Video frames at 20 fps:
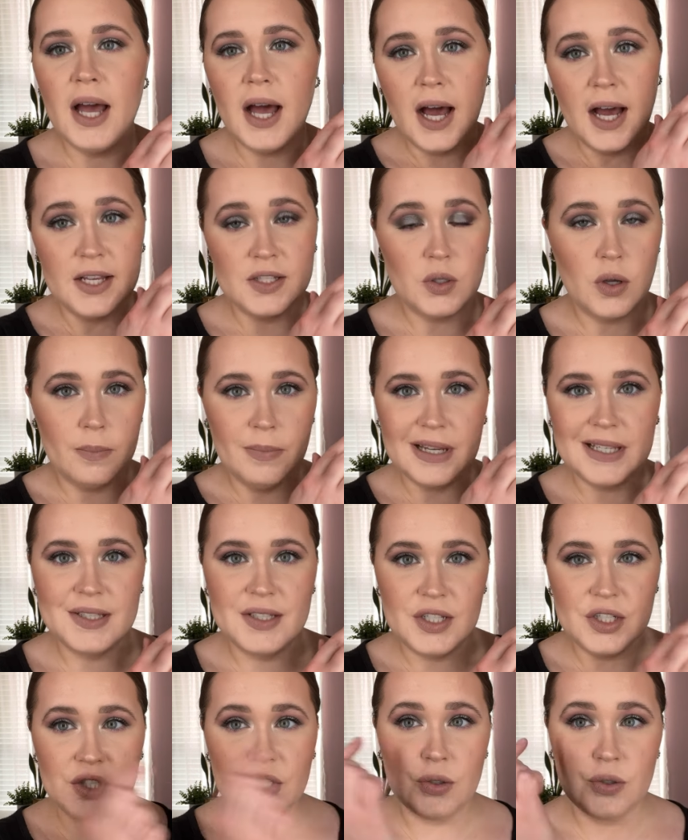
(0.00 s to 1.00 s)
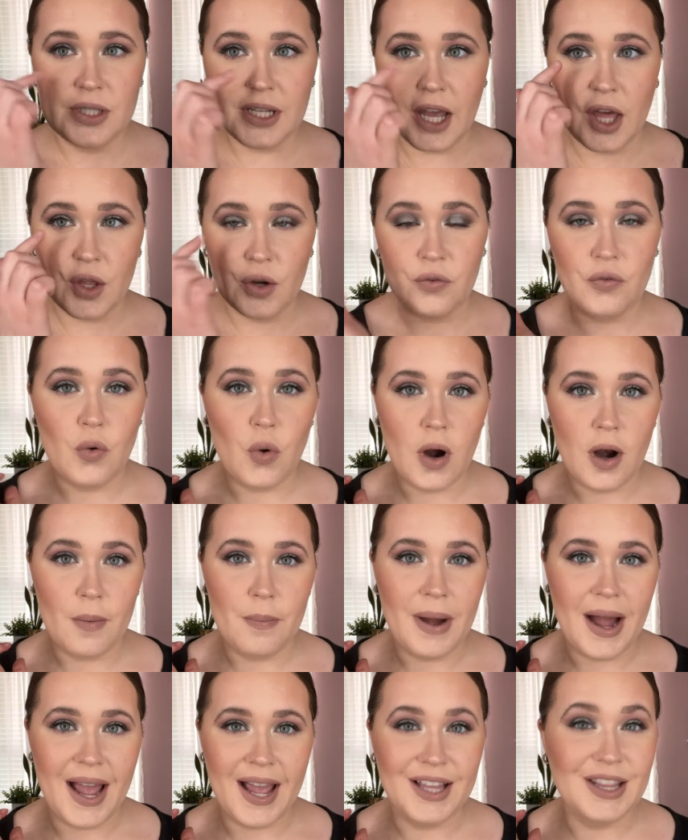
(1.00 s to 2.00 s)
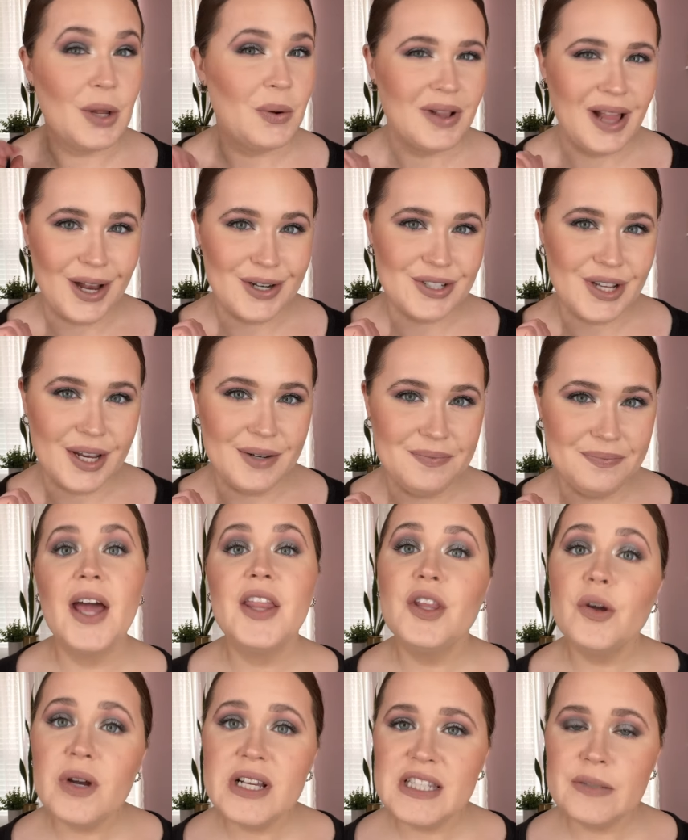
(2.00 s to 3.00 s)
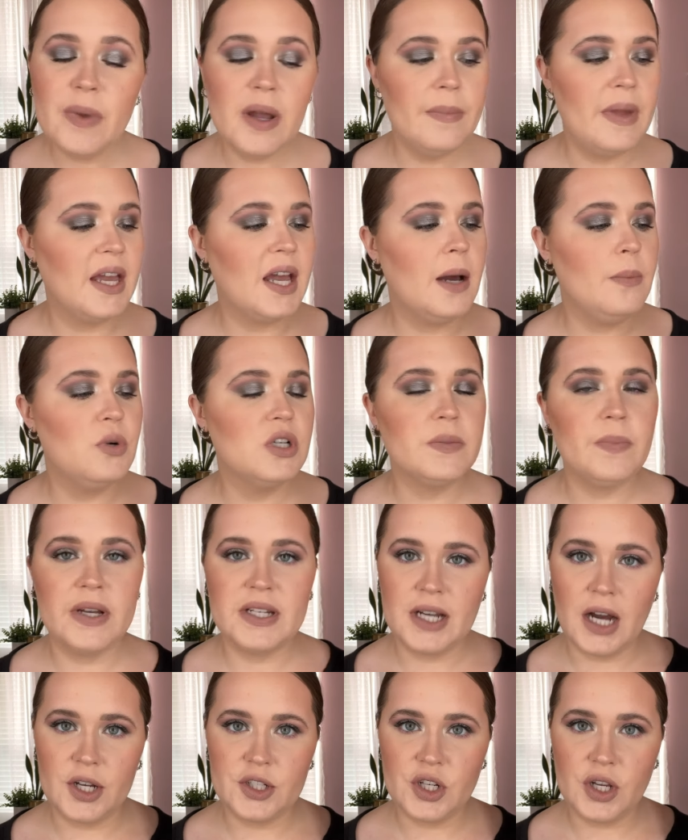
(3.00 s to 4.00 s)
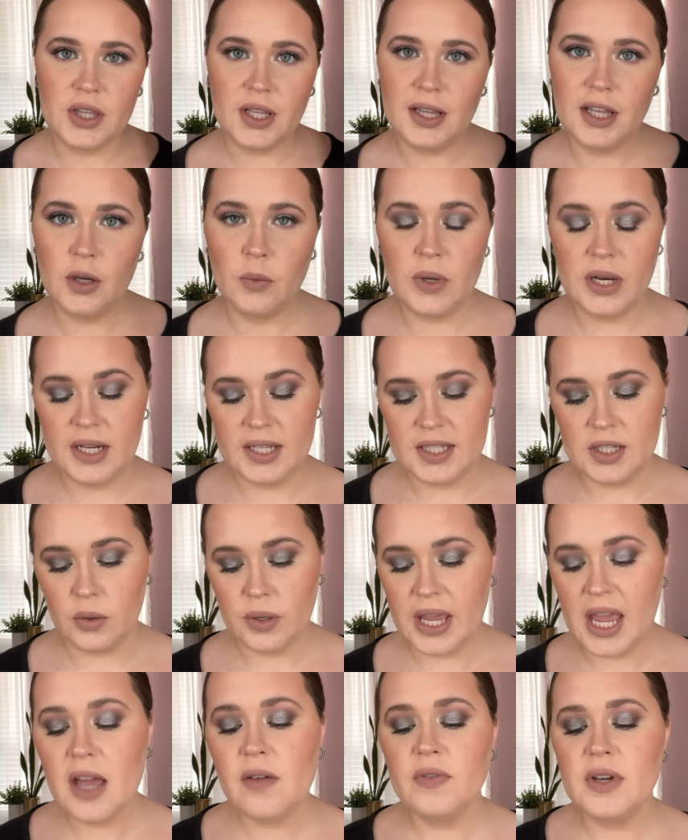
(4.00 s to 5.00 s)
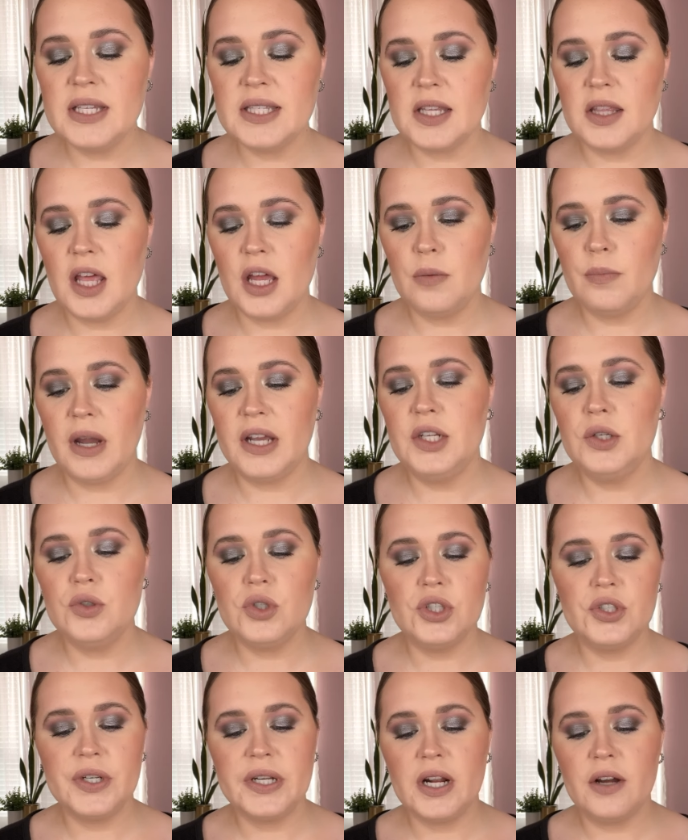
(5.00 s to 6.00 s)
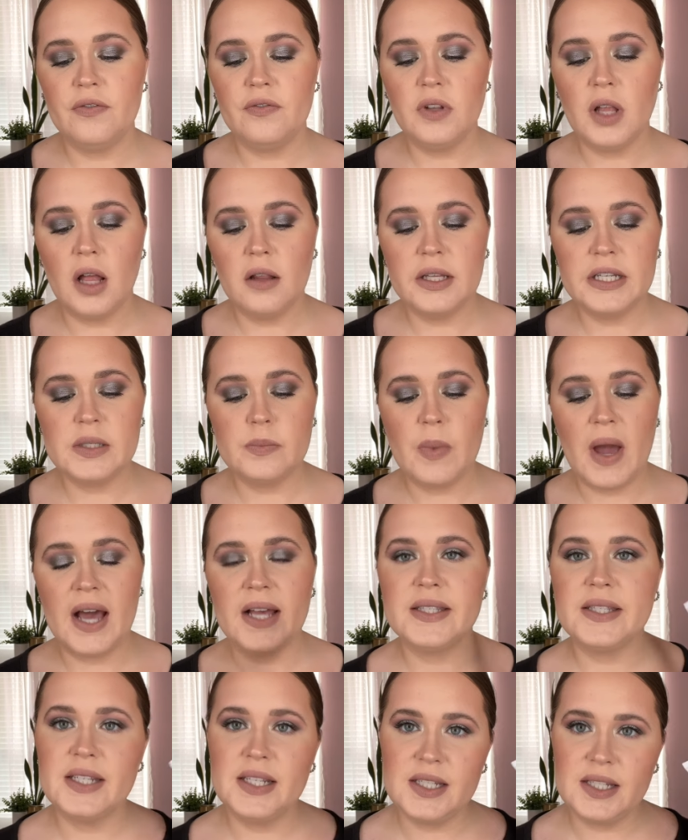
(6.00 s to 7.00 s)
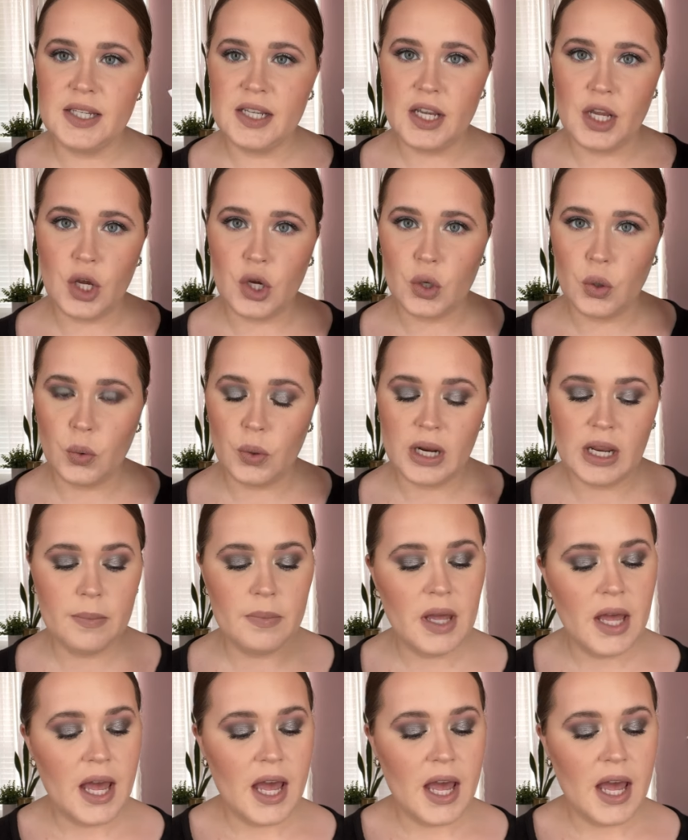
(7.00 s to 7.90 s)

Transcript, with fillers: Uh, so I mixed these two together for my lower lash line. The rest of my makeup was my Tatcha The Liquid Silk Canvas, then my Neutrogena Flawless Matte CC Cream.